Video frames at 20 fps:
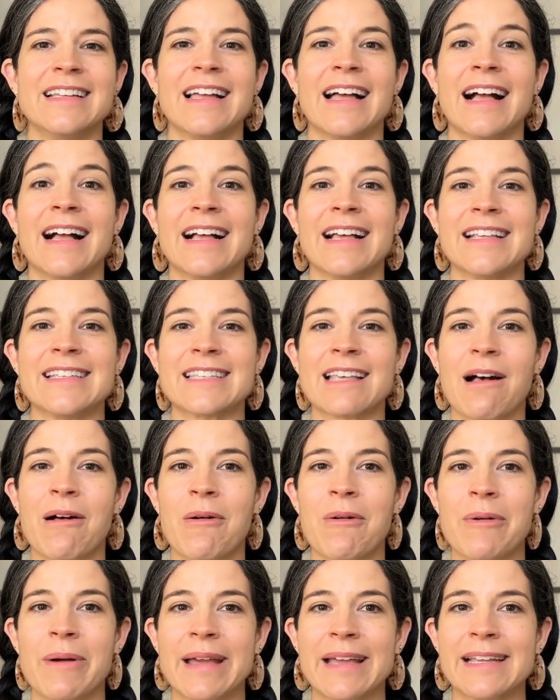as
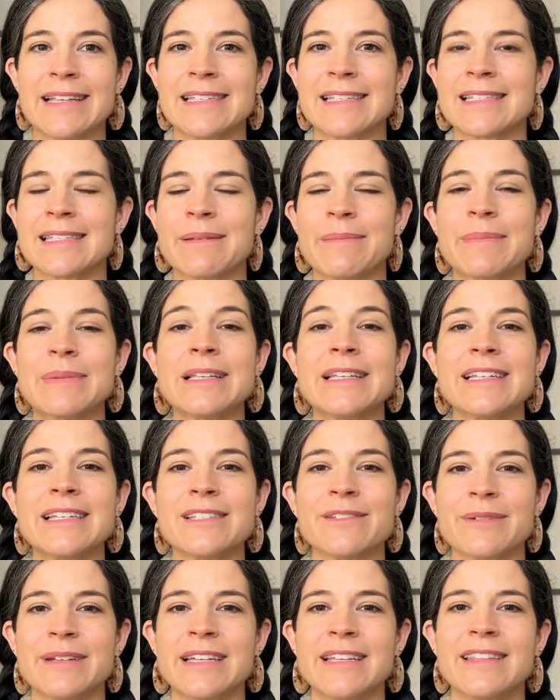always,
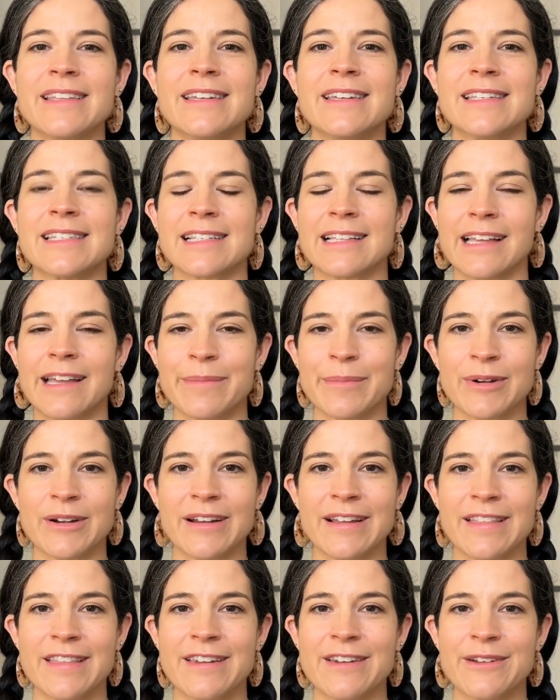please read the disclaimer
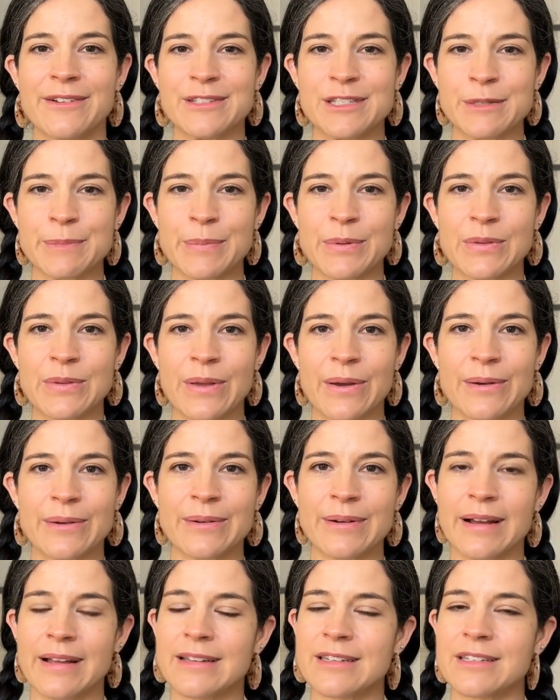in the notes
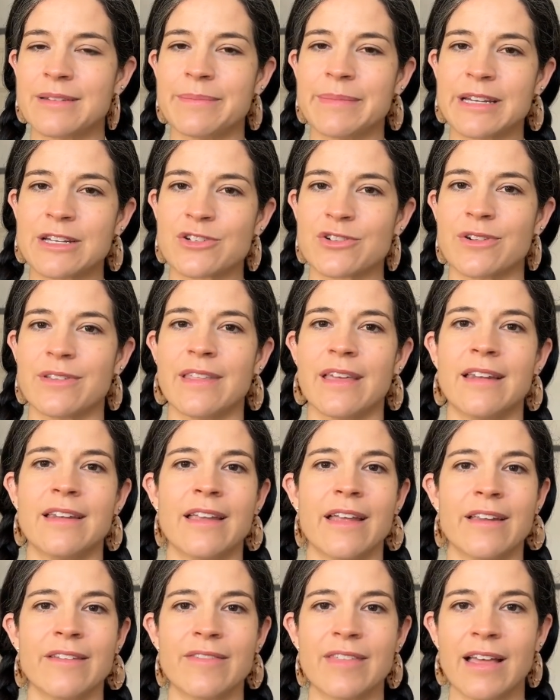below to make sure that
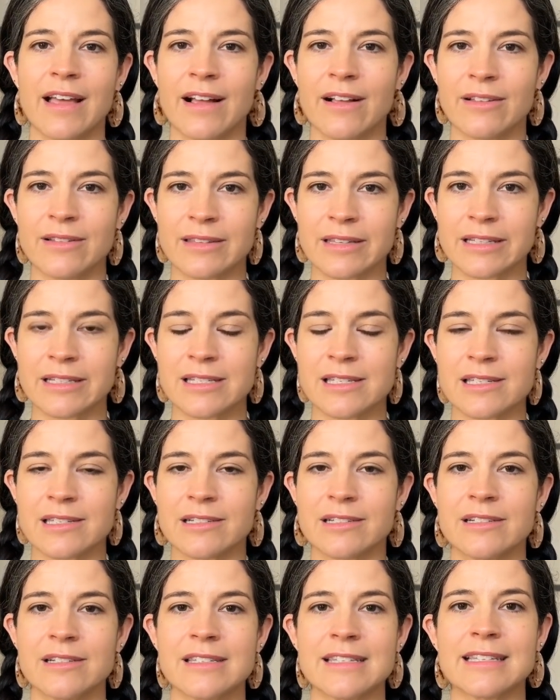none of the health
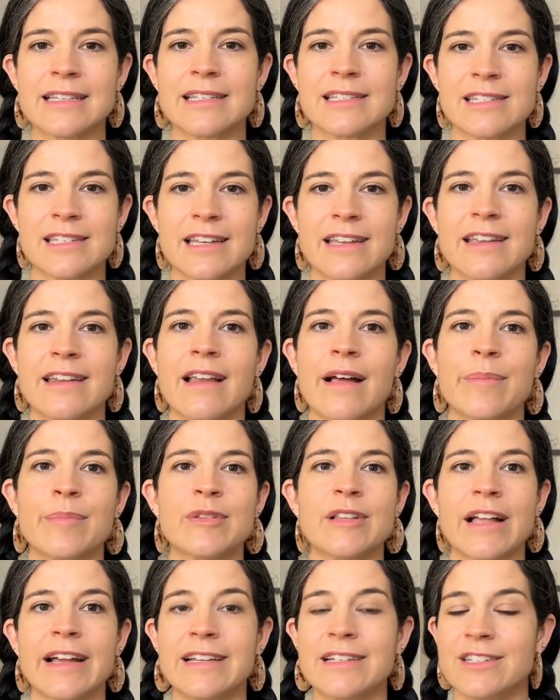concerns listed
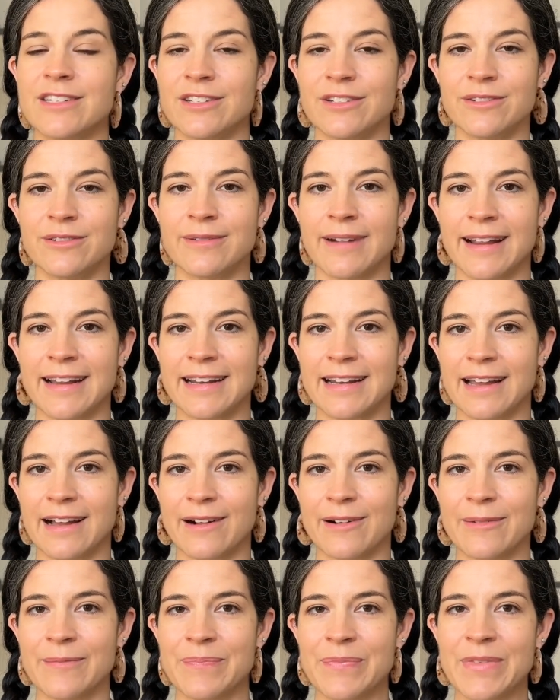apply to you right
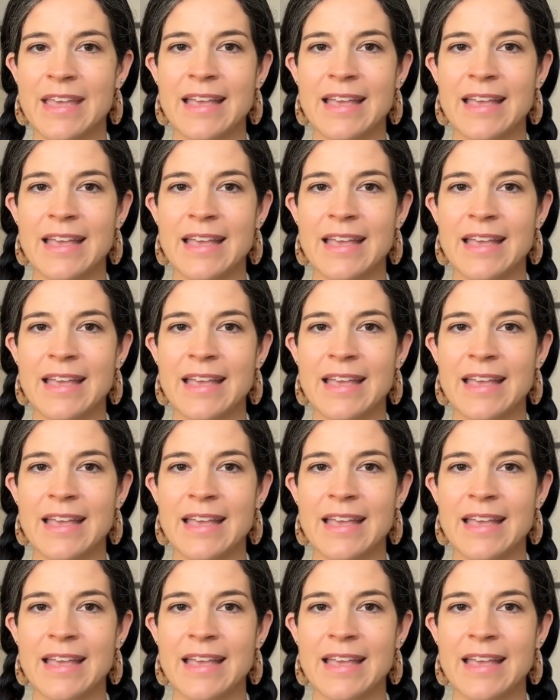now.